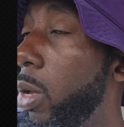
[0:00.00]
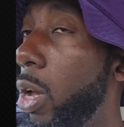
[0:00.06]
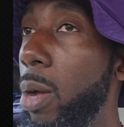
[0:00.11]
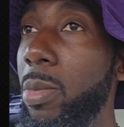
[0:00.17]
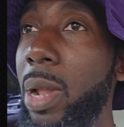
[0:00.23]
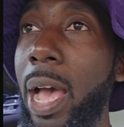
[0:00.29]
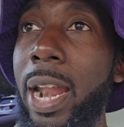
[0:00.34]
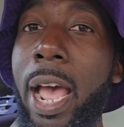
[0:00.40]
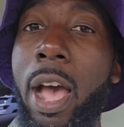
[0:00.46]

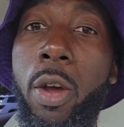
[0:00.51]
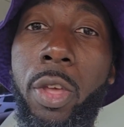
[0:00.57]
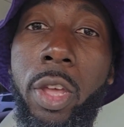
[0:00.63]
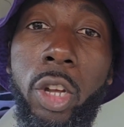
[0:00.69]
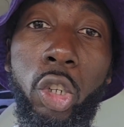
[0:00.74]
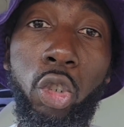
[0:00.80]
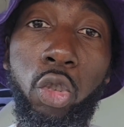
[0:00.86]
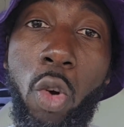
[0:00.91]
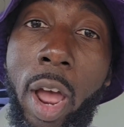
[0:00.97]
I'm not out
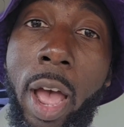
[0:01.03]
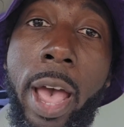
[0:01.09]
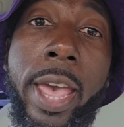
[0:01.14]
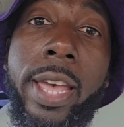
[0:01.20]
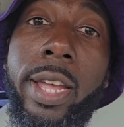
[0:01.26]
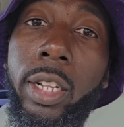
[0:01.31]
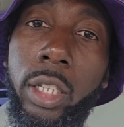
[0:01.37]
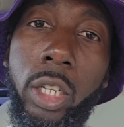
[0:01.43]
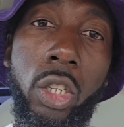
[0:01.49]
here
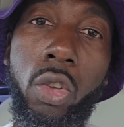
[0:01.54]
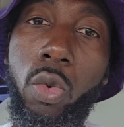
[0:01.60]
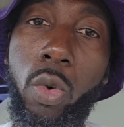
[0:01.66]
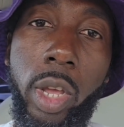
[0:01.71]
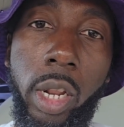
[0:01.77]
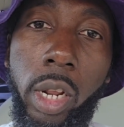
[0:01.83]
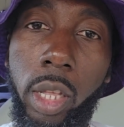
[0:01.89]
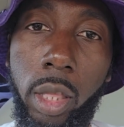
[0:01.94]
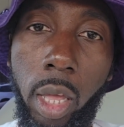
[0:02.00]
trying to do
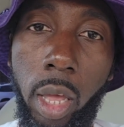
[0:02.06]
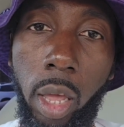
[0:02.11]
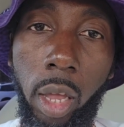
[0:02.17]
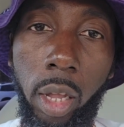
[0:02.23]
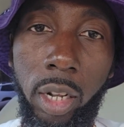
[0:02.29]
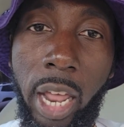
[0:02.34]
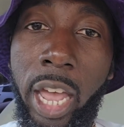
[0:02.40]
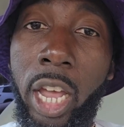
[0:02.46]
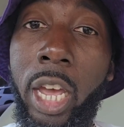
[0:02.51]

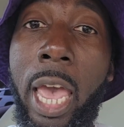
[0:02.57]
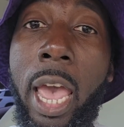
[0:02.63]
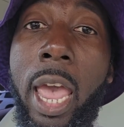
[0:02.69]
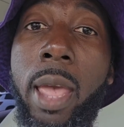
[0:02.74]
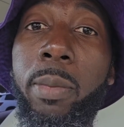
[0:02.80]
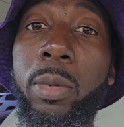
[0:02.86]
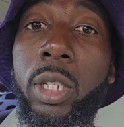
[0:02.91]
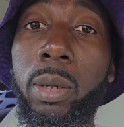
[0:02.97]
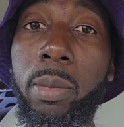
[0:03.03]
anything. They
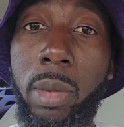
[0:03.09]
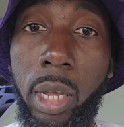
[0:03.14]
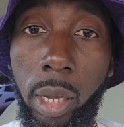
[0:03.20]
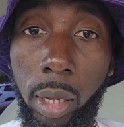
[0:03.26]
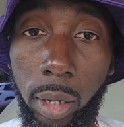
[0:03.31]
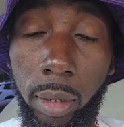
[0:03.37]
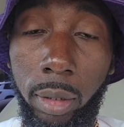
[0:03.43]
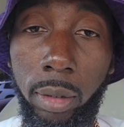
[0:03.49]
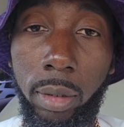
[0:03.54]
came to
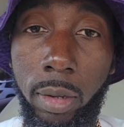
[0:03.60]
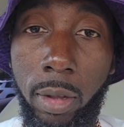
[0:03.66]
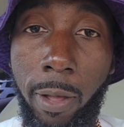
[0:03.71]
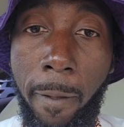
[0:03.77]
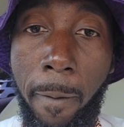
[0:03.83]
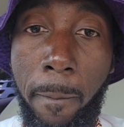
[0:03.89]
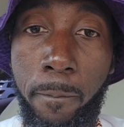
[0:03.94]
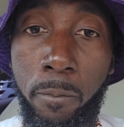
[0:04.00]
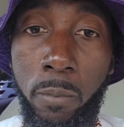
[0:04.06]
me.
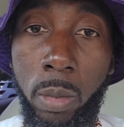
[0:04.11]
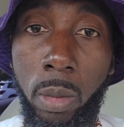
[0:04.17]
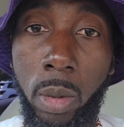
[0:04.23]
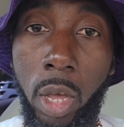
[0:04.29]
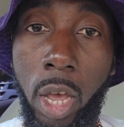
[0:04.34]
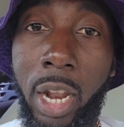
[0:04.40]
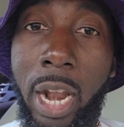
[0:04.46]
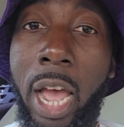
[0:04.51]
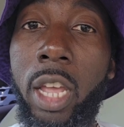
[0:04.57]

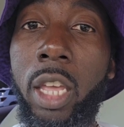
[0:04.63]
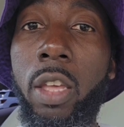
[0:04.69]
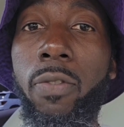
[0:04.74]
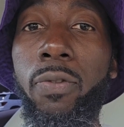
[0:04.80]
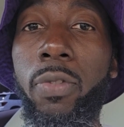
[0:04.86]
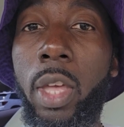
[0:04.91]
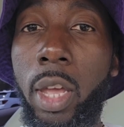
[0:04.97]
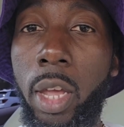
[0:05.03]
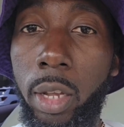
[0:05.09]
And I
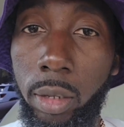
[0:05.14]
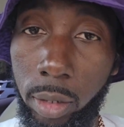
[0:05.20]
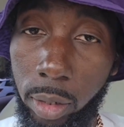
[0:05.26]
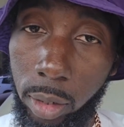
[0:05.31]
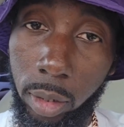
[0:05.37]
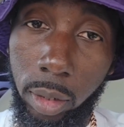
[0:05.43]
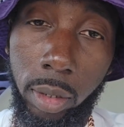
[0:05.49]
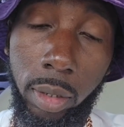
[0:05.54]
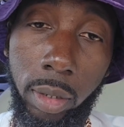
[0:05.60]
give
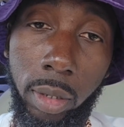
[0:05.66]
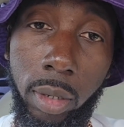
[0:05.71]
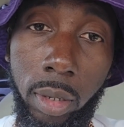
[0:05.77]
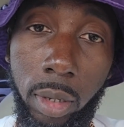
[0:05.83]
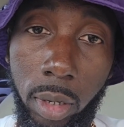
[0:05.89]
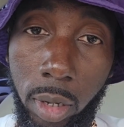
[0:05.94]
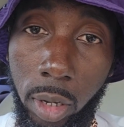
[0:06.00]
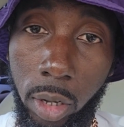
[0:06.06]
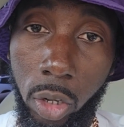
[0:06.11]
thanks
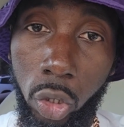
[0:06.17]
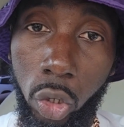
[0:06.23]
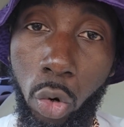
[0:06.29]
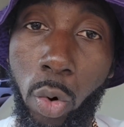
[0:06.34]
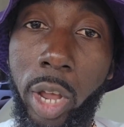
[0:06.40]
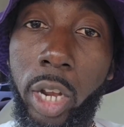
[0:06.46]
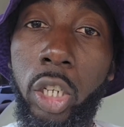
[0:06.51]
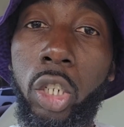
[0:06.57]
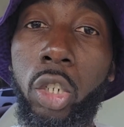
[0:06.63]
to
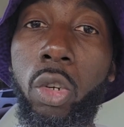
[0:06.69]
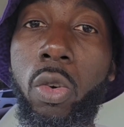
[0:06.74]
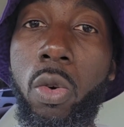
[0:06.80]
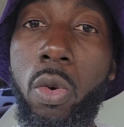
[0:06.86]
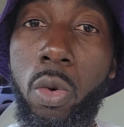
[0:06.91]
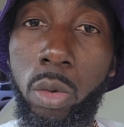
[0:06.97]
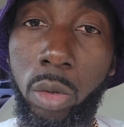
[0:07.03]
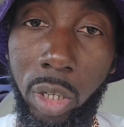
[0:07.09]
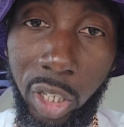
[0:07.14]

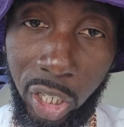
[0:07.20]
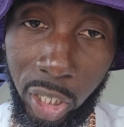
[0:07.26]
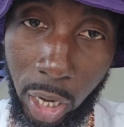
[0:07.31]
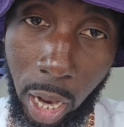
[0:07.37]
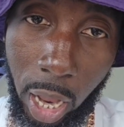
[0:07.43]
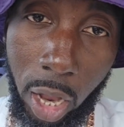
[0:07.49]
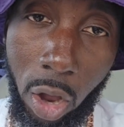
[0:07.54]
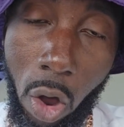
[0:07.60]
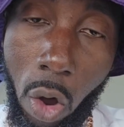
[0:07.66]
Eshu, to
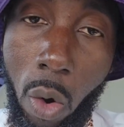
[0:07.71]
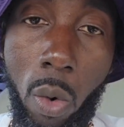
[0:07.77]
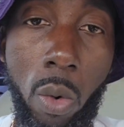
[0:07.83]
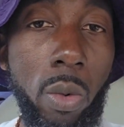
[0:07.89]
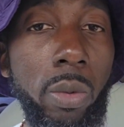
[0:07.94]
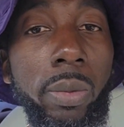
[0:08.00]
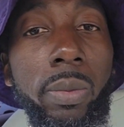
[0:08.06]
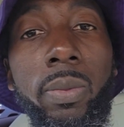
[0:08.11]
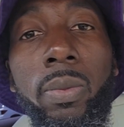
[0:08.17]
Shango,